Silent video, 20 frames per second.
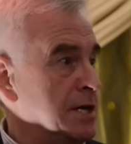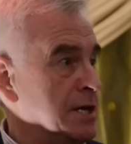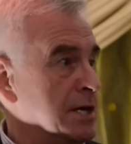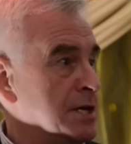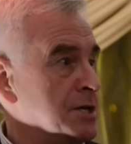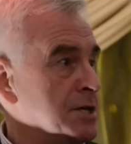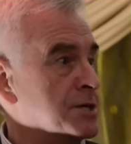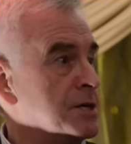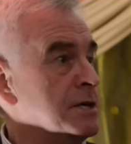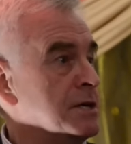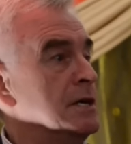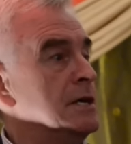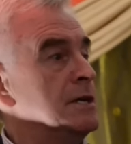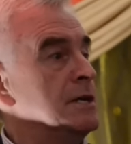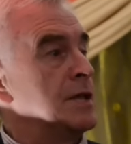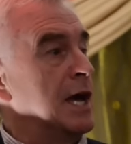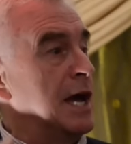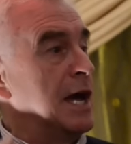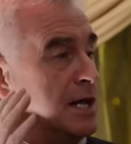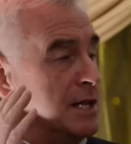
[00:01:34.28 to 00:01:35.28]
is
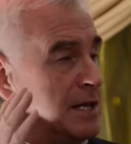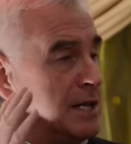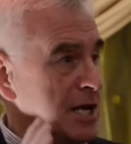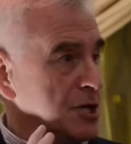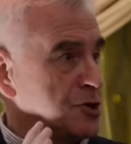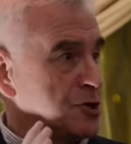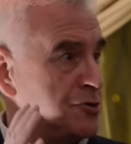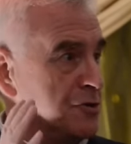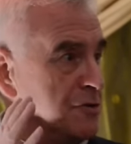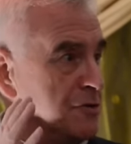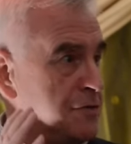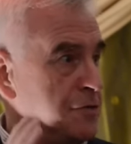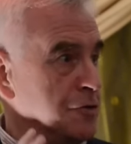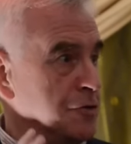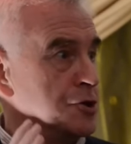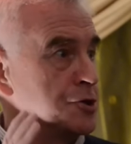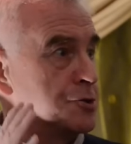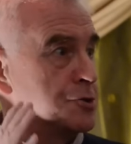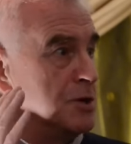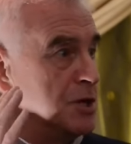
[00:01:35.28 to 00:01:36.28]
that electoral
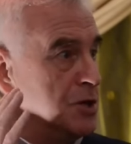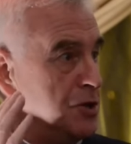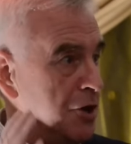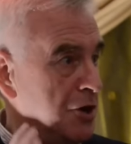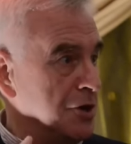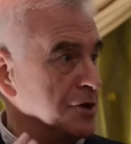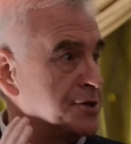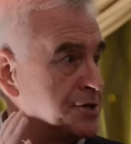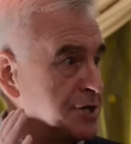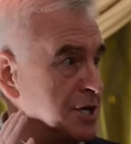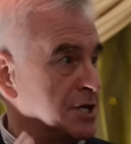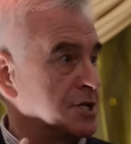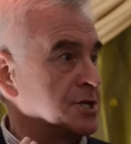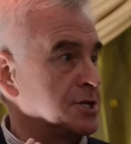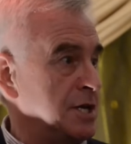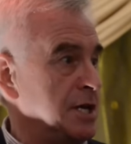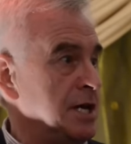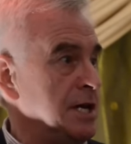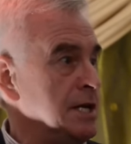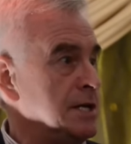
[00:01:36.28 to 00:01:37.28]
force will not
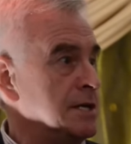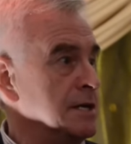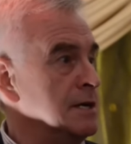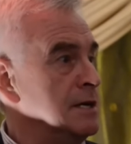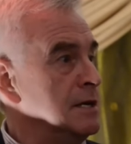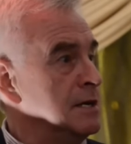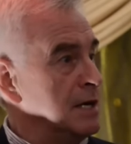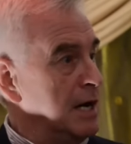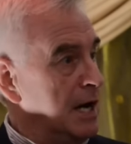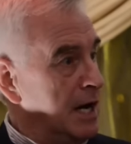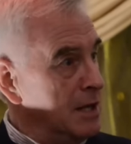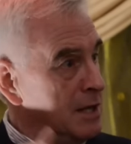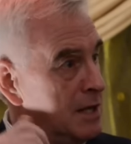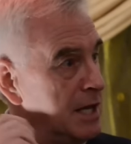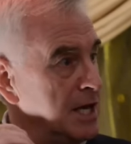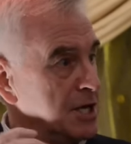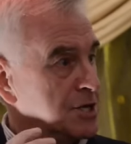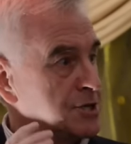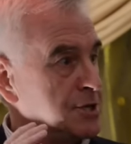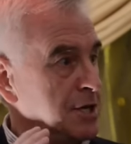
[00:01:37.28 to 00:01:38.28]
succeed
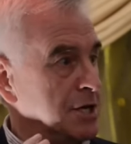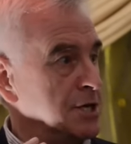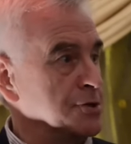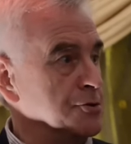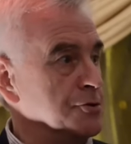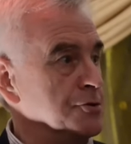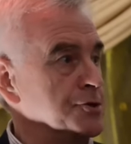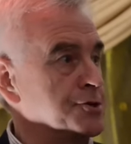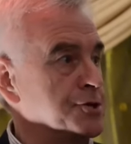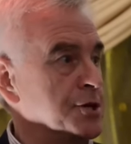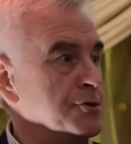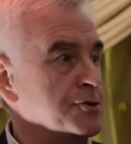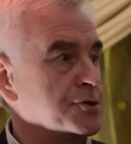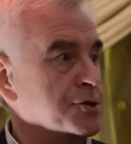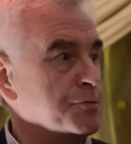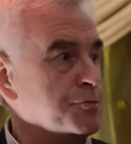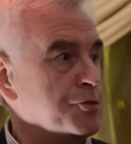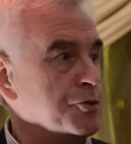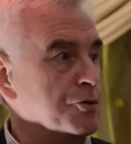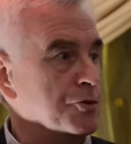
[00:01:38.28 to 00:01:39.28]
unless there's also
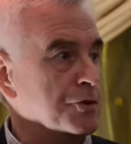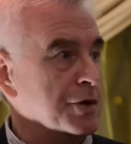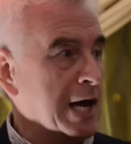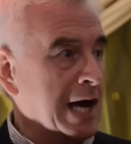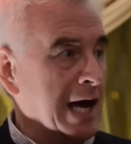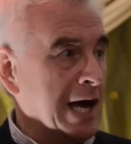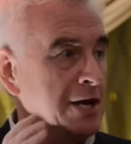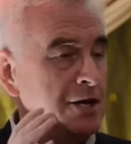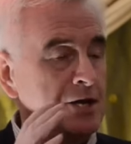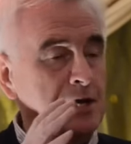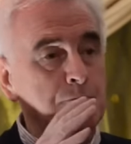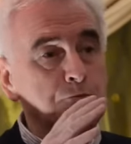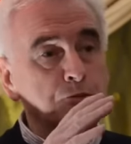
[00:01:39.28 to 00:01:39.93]
support and the